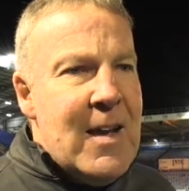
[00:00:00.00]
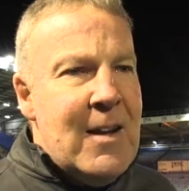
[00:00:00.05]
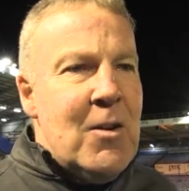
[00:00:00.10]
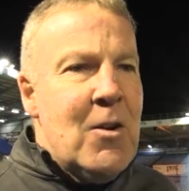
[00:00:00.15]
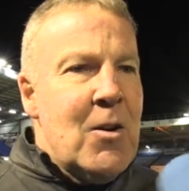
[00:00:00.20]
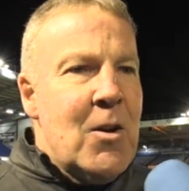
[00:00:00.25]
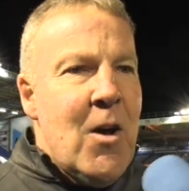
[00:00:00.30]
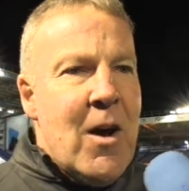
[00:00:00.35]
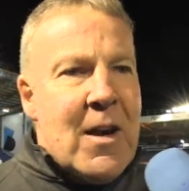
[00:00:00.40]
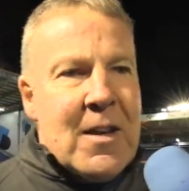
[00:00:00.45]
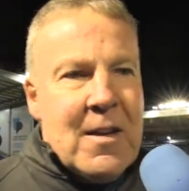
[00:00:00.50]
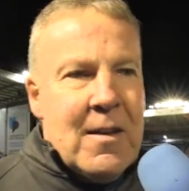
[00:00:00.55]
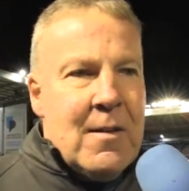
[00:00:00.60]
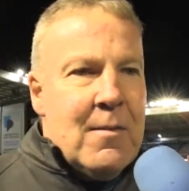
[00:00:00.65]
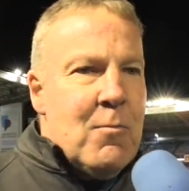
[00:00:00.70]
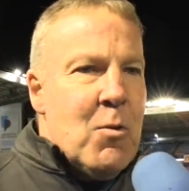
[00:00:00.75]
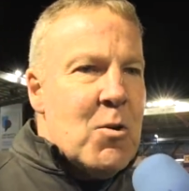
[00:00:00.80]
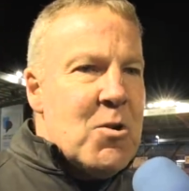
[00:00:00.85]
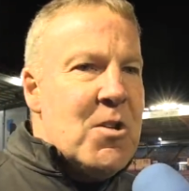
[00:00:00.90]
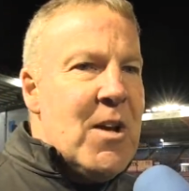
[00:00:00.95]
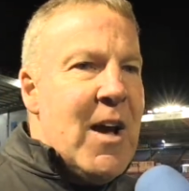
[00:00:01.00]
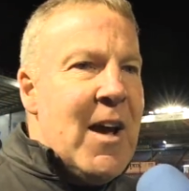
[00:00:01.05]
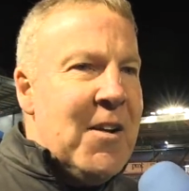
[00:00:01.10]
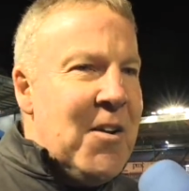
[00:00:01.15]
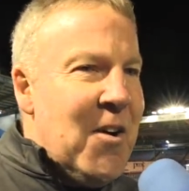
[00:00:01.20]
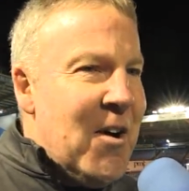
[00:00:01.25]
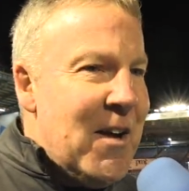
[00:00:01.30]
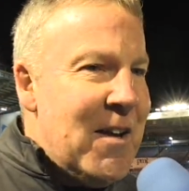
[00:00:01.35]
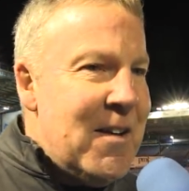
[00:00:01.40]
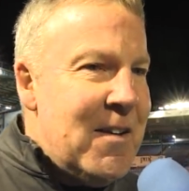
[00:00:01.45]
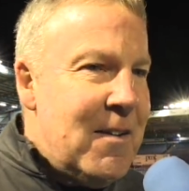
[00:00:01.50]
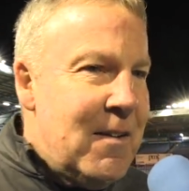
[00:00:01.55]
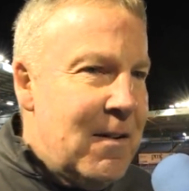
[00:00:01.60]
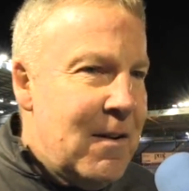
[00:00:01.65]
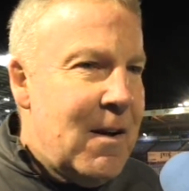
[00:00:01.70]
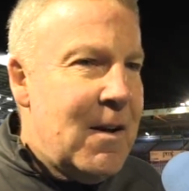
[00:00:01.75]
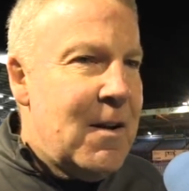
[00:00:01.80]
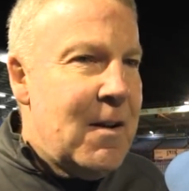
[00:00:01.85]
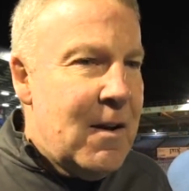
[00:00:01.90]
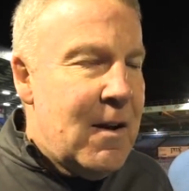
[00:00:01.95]
It looked like it wasn't our night,
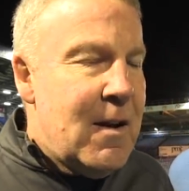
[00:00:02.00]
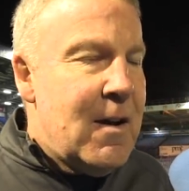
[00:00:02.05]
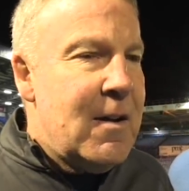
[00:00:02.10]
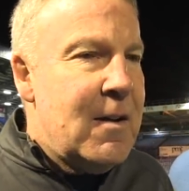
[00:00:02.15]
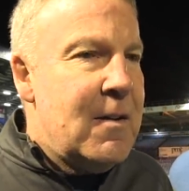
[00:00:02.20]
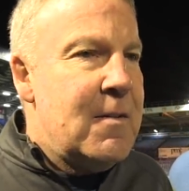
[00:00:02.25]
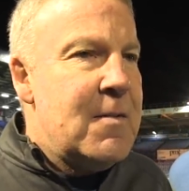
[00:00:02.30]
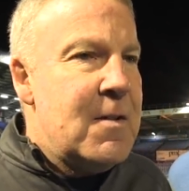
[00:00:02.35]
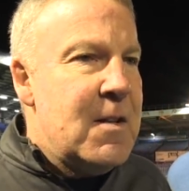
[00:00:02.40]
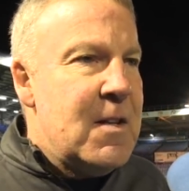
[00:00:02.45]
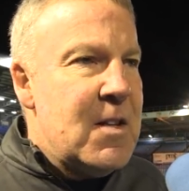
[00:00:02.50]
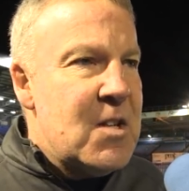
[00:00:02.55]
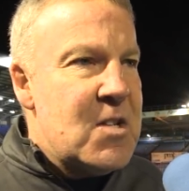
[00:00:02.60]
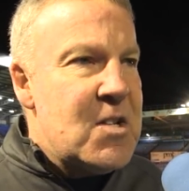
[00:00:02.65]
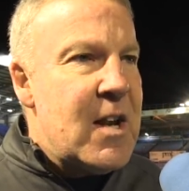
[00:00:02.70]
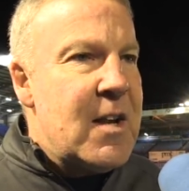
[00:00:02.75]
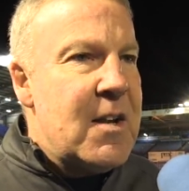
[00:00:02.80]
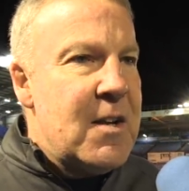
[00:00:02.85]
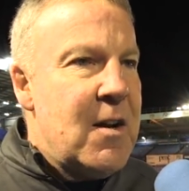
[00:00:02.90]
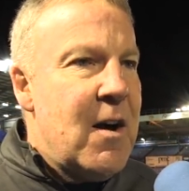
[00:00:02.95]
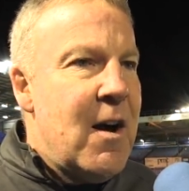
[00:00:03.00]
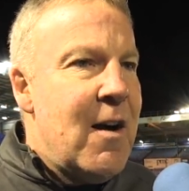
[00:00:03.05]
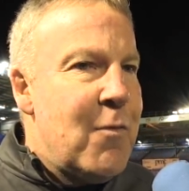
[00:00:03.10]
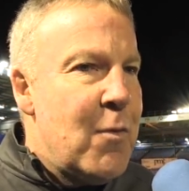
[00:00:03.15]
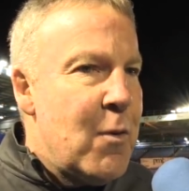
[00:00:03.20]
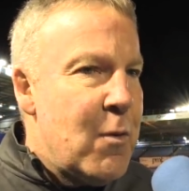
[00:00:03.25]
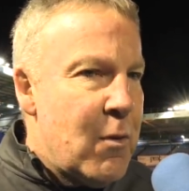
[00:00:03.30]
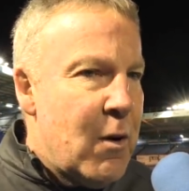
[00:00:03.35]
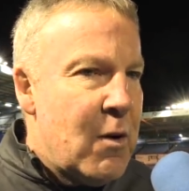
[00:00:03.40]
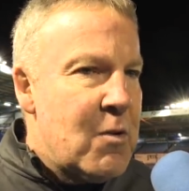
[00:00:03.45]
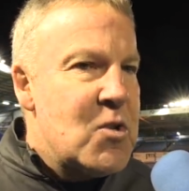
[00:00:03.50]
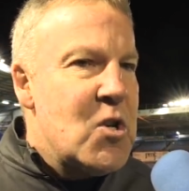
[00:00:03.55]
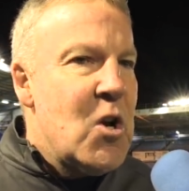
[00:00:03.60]
and in the second half we were on